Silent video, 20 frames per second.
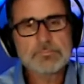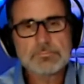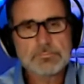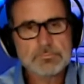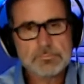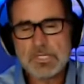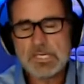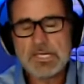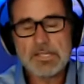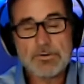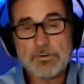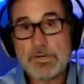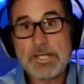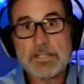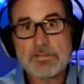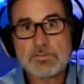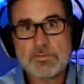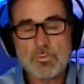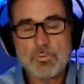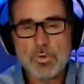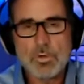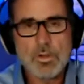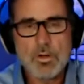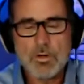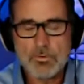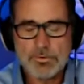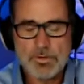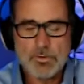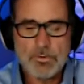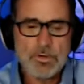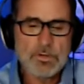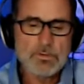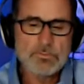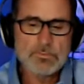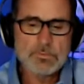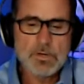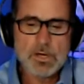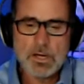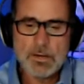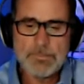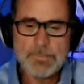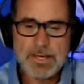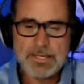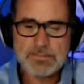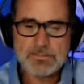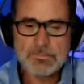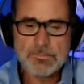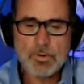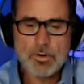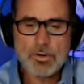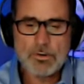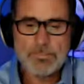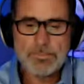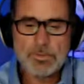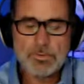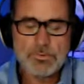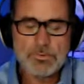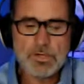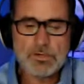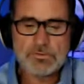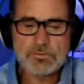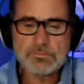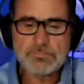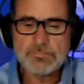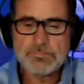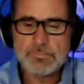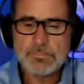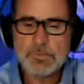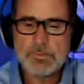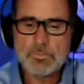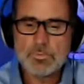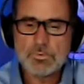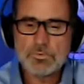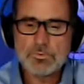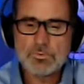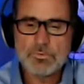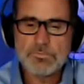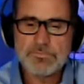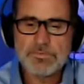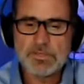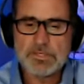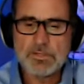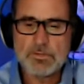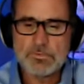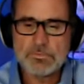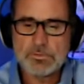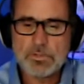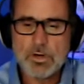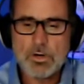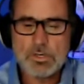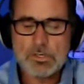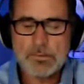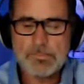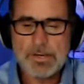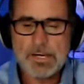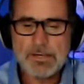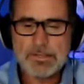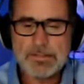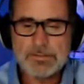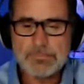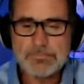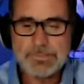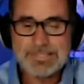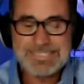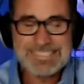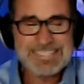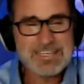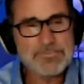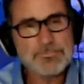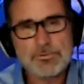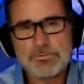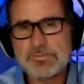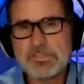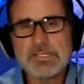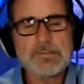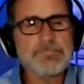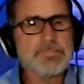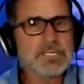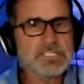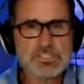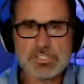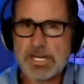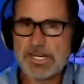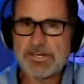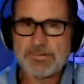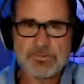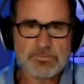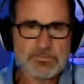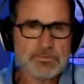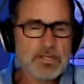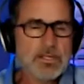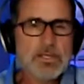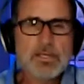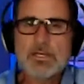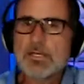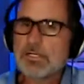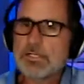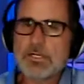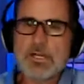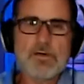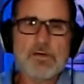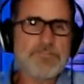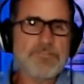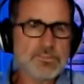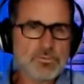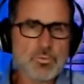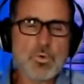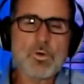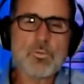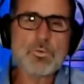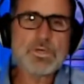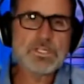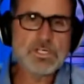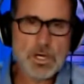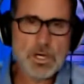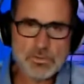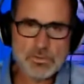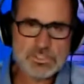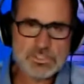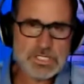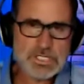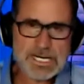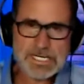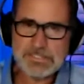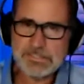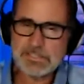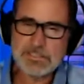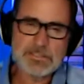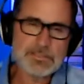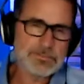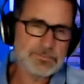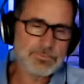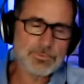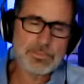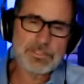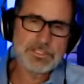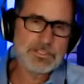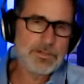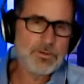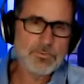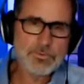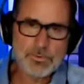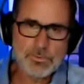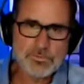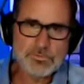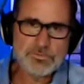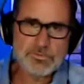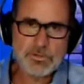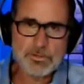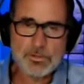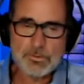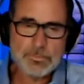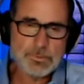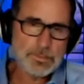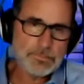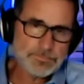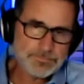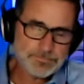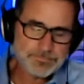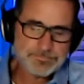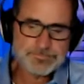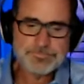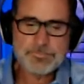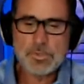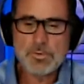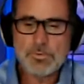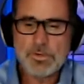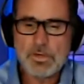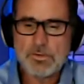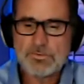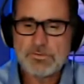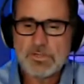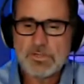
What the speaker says: the internet, so we'll all know it by tomorrow. But who knows? Maybe we'll do a video and talk about it. But if there's any big changes, if it's what we know is changing, it's really no news there. But who knows?